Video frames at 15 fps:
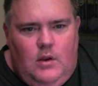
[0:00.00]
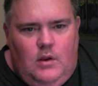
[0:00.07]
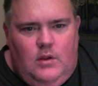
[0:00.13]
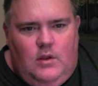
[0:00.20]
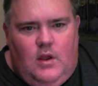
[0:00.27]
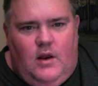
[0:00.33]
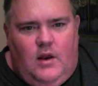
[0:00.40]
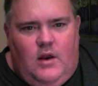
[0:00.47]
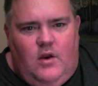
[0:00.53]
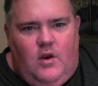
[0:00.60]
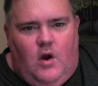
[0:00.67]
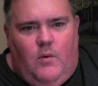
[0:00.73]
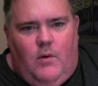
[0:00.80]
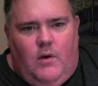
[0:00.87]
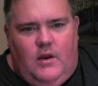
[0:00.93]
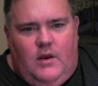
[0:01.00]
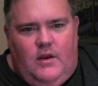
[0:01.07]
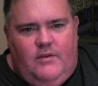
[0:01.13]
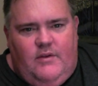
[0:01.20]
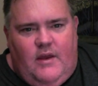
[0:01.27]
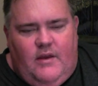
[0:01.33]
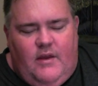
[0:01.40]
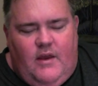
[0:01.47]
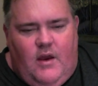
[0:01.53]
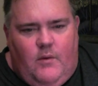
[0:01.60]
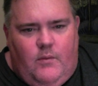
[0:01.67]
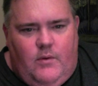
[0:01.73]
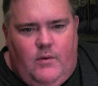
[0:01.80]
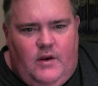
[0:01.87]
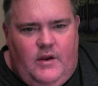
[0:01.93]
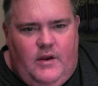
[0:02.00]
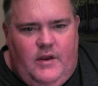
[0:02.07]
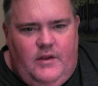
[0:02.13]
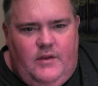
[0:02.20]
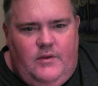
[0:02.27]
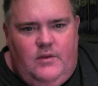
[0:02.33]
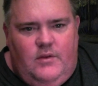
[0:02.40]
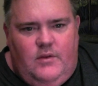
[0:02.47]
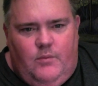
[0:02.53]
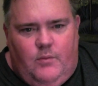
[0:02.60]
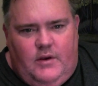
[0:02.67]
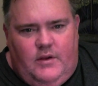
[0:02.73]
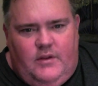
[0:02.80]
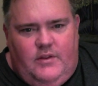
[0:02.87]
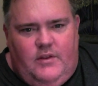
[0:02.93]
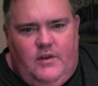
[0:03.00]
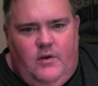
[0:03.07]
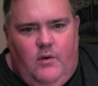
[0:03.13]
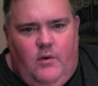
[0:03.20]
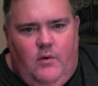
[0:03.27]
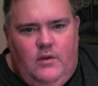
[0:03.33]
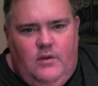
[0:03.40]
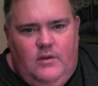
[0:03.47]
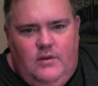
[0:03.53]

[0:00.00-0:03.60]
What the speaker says: it all working exactly how I wanted to do.